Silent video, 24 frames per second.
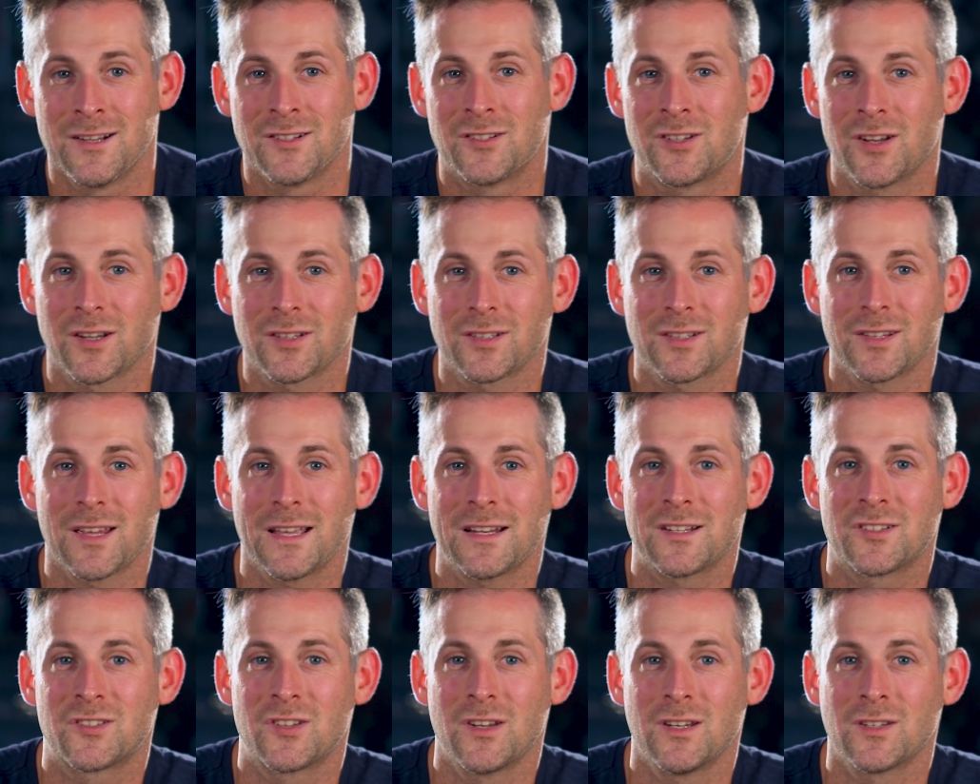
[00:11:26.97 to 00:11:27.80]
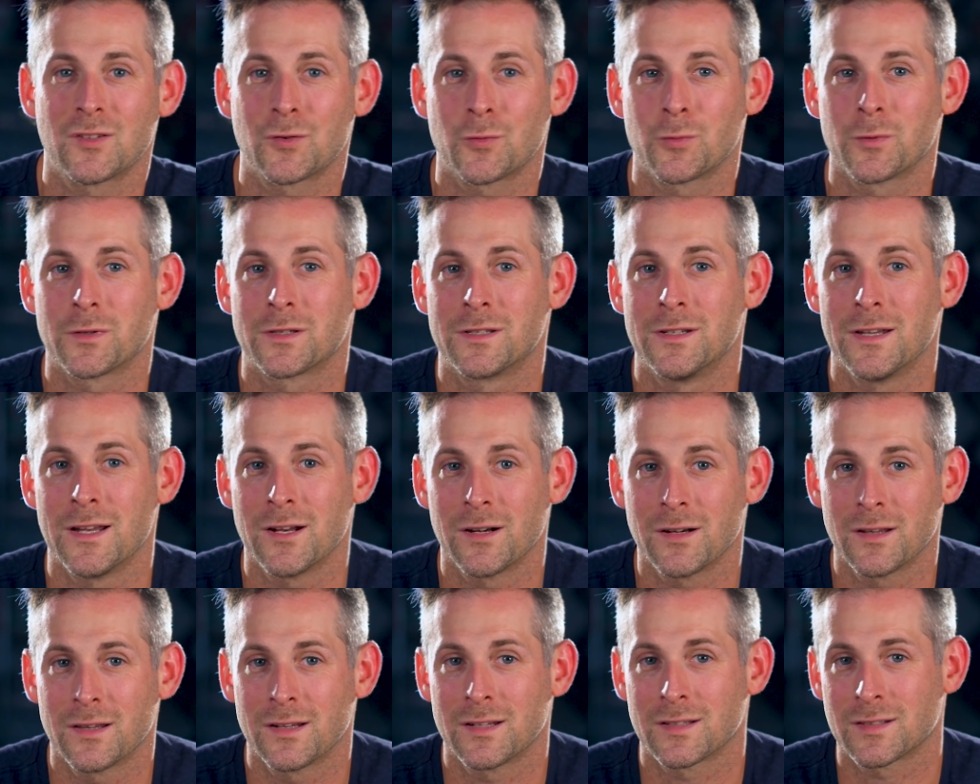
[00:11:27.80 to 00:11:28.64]
Just like Jesus was
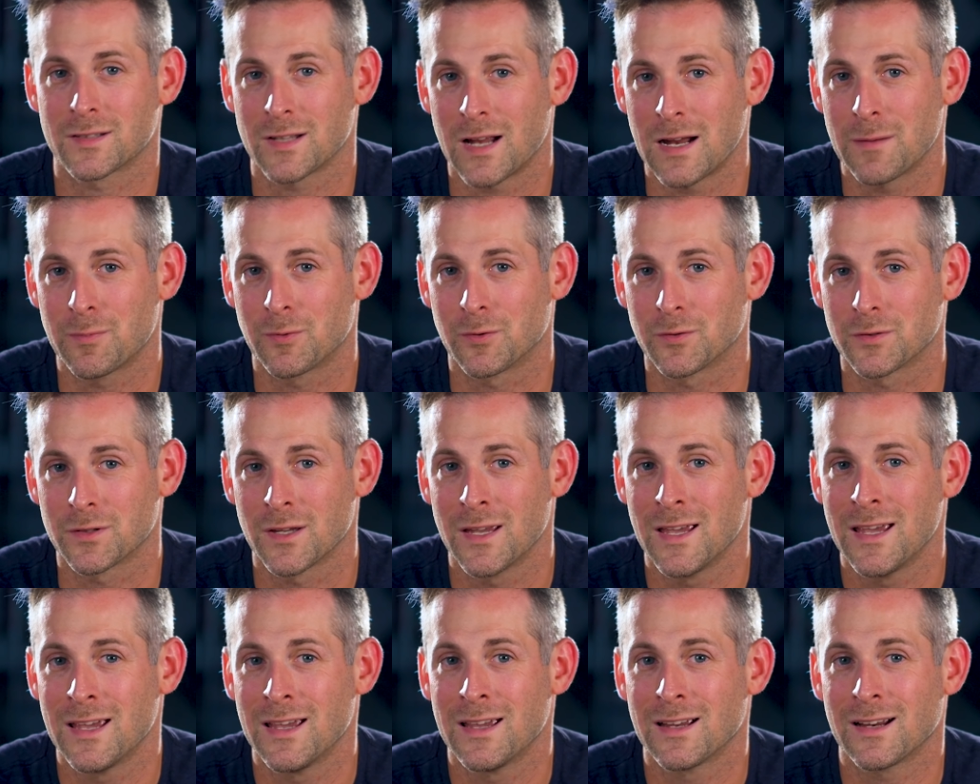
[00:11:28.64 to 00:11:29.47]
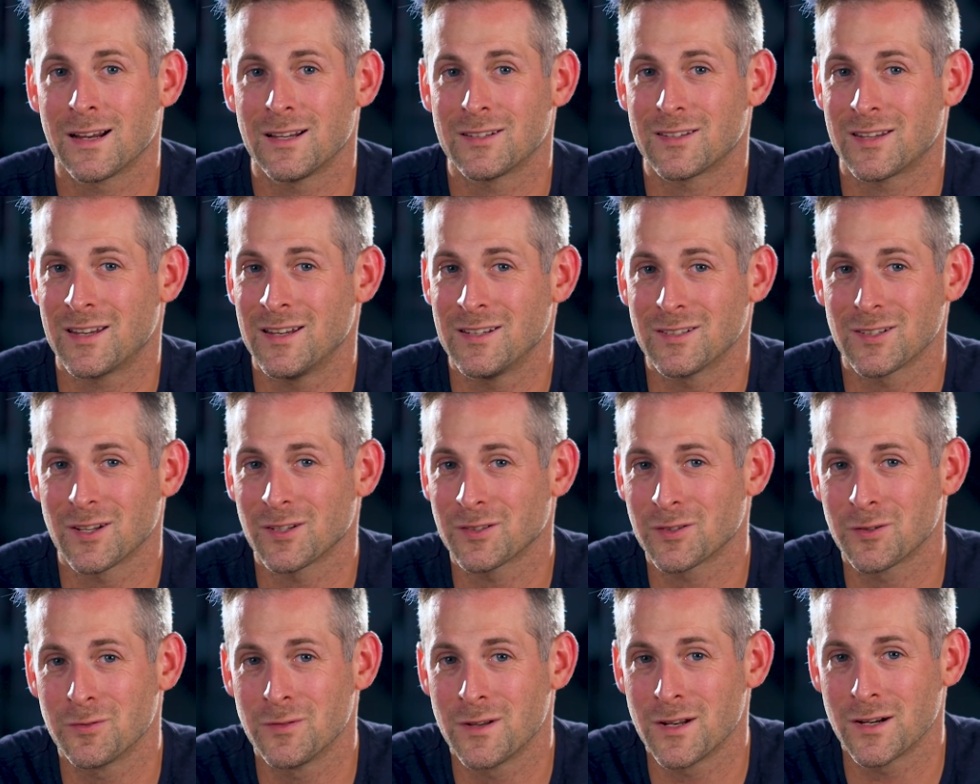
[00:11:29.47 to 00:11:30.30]
near to the disciples, guys, he's
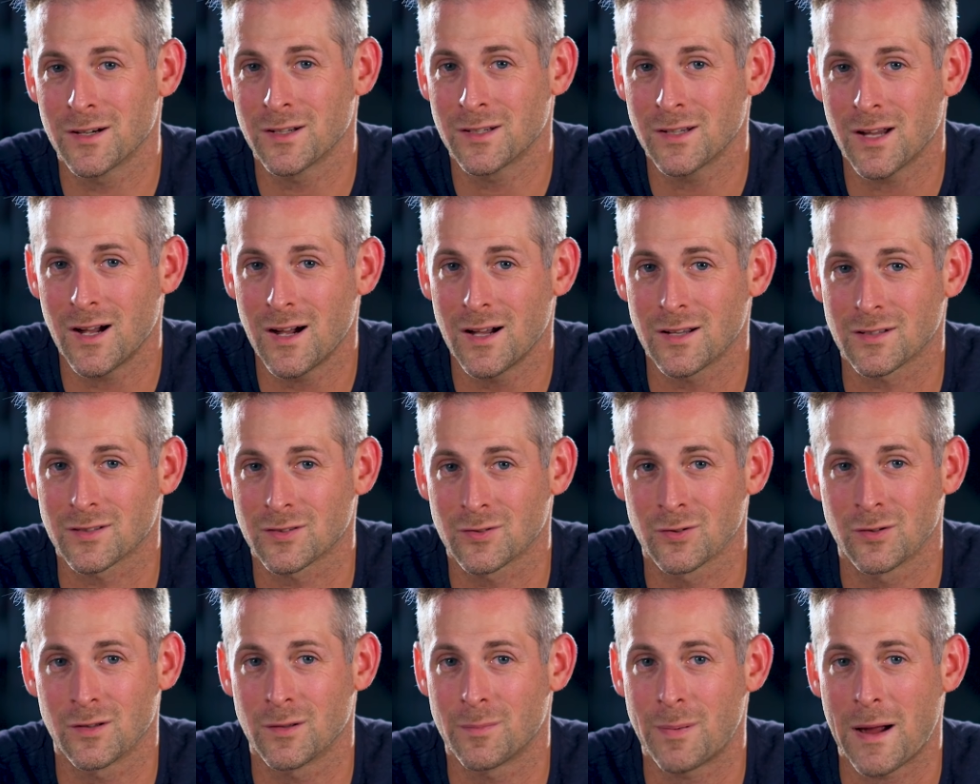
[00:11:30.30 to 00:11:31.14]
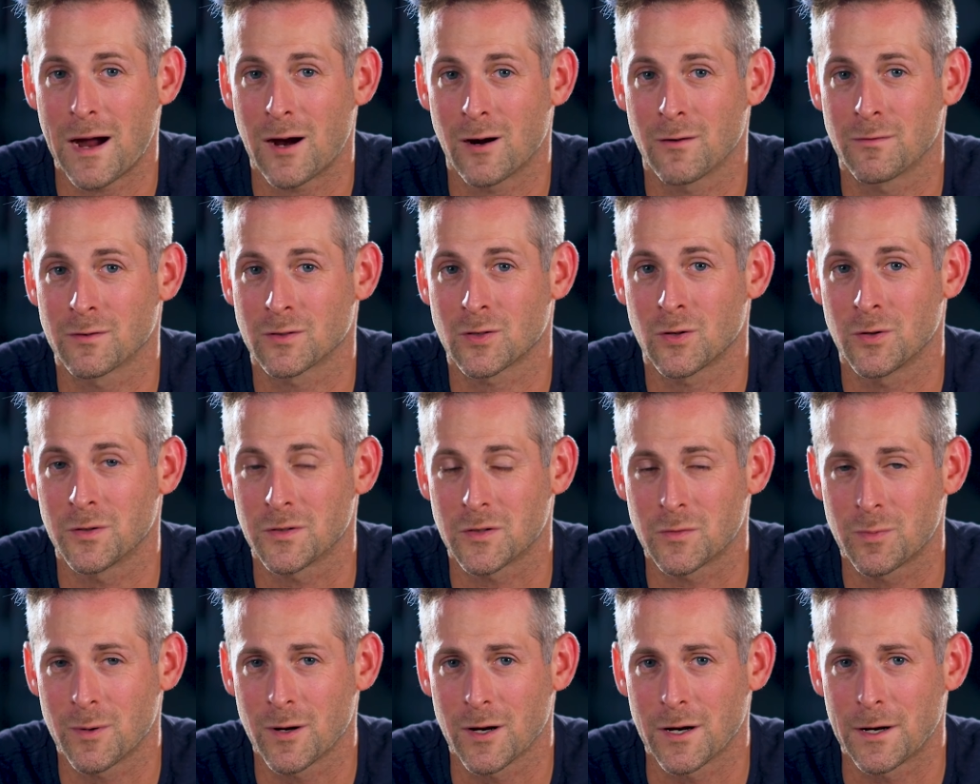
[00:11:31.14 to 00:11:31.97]
also near to us through the power of his Holy
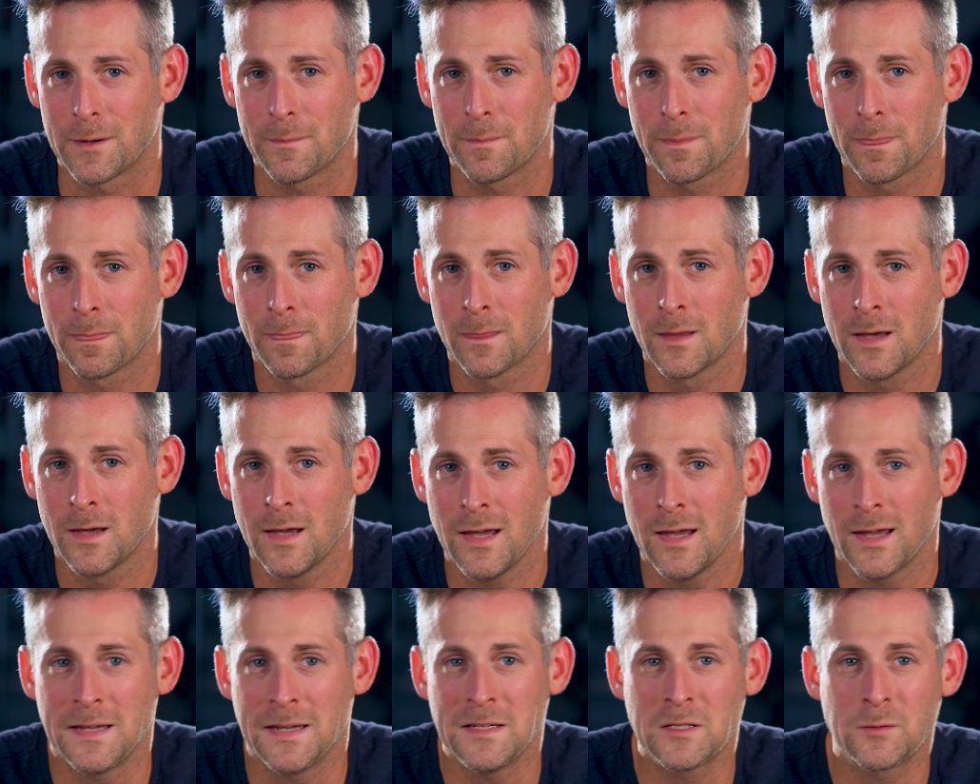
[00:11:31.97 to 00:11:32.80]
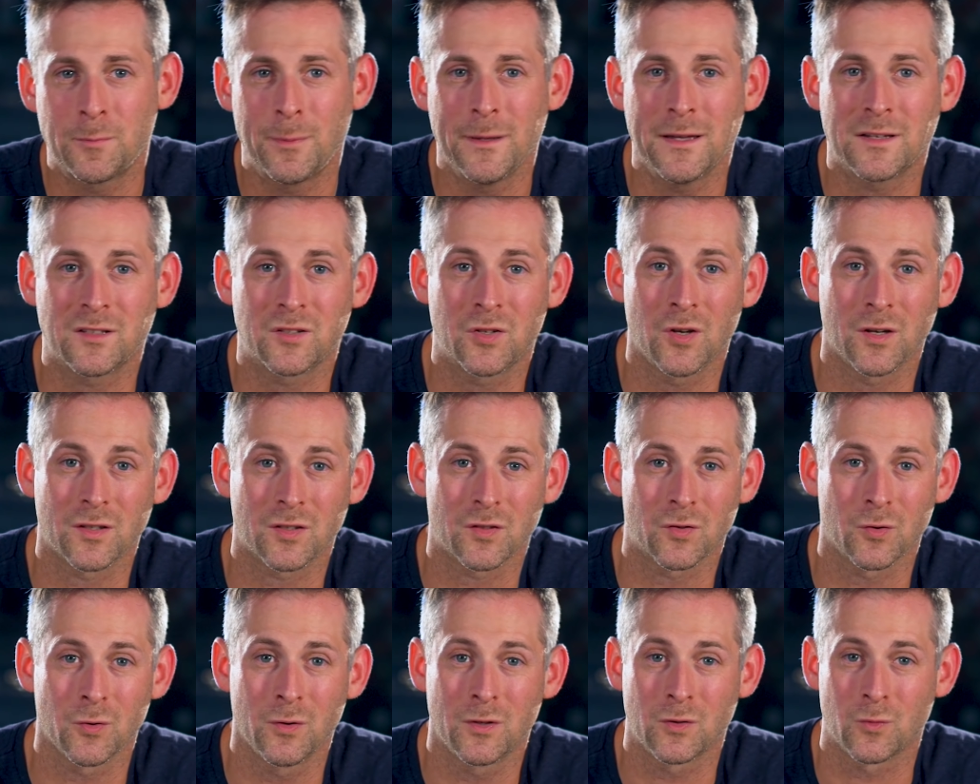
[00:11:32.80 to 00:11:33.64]
Spirit. He speaks to us
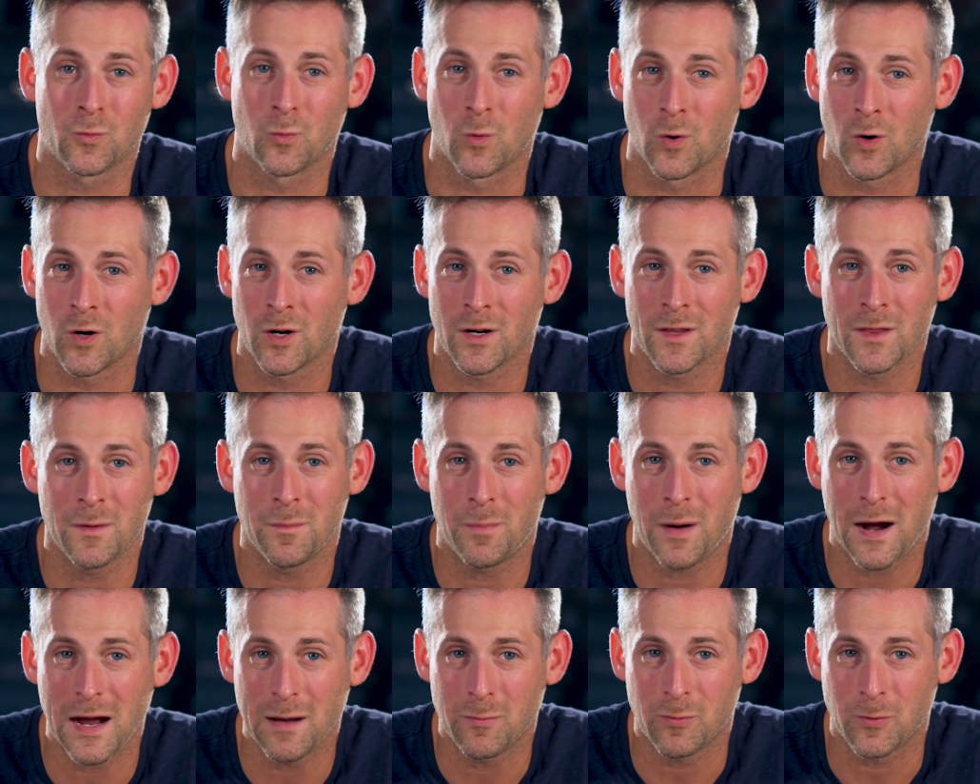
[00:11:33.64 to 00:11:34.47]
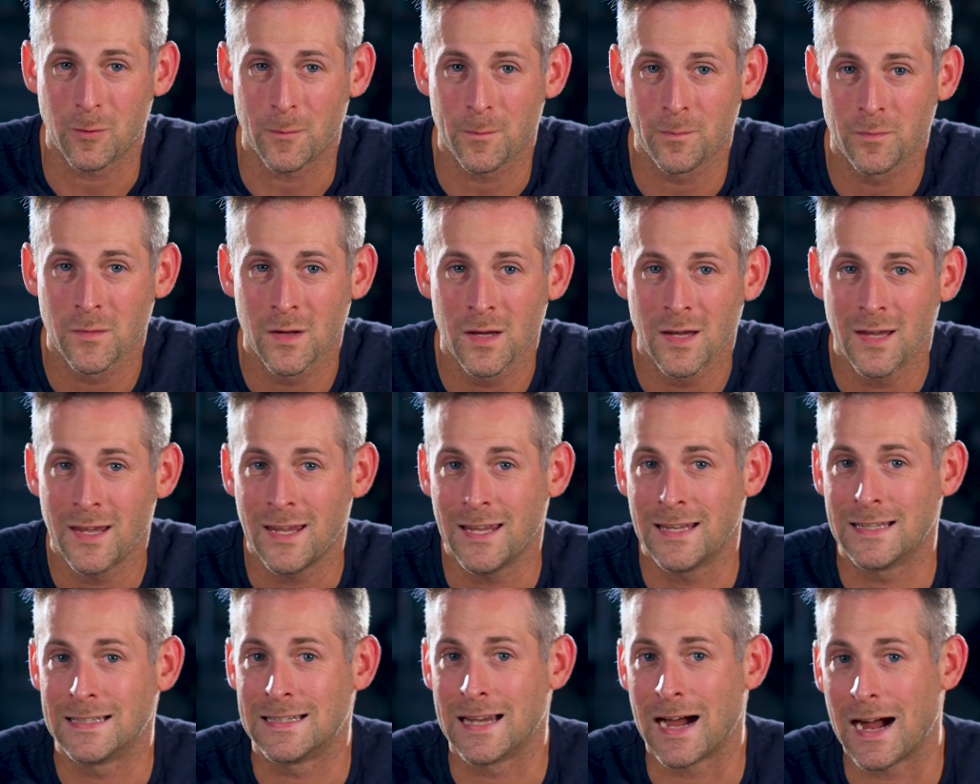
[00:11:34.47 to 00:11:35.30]
through his word in the Bible.
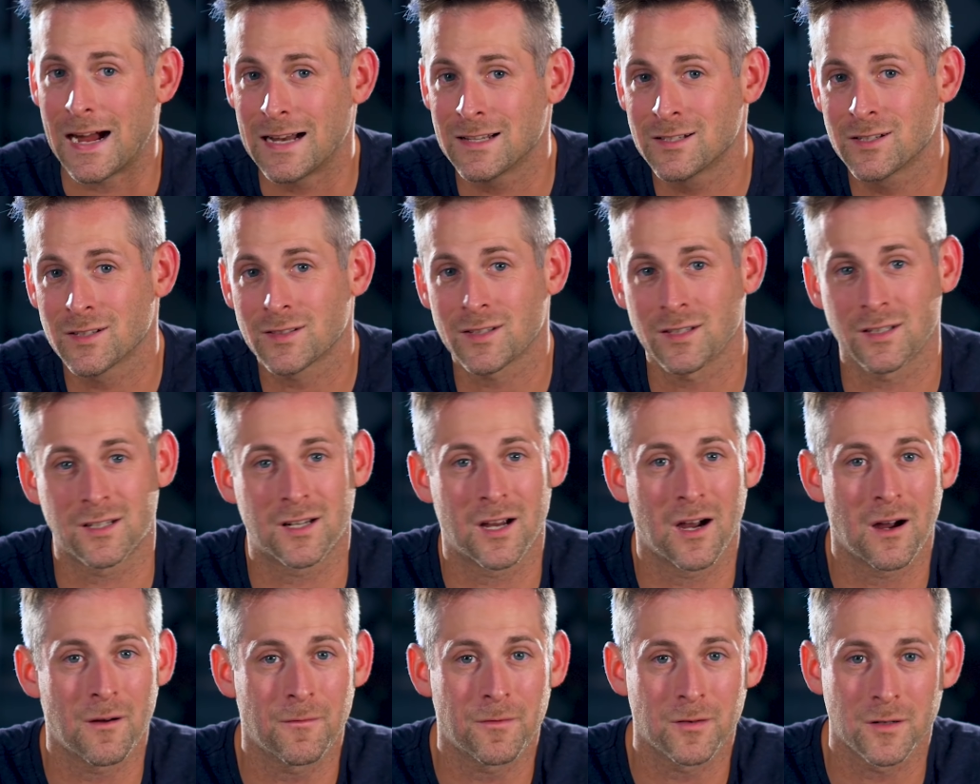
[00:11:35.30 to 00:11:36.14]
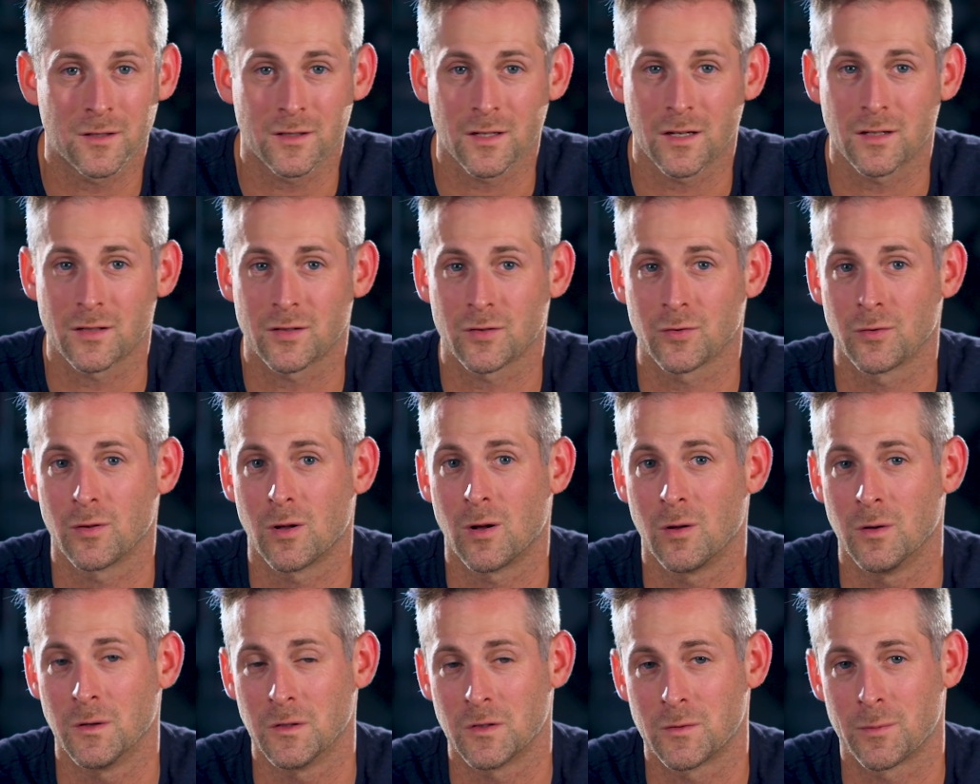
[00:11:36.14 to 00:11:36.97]
He guides us and comforts us through the
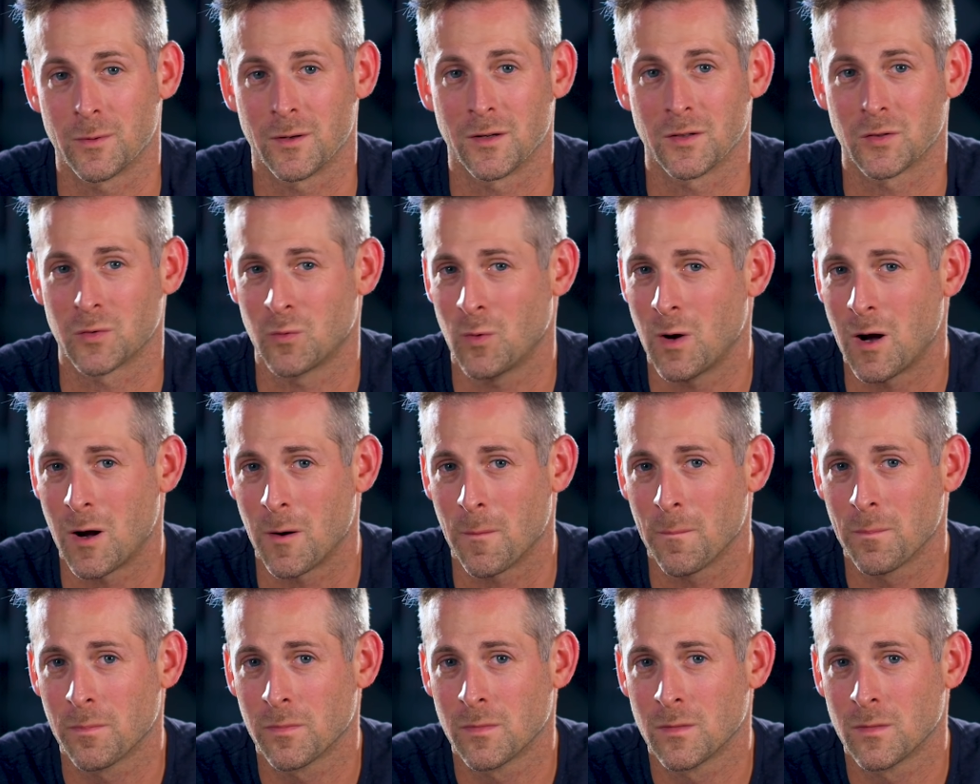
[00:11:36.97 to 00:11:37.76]
Holy Spirit as well.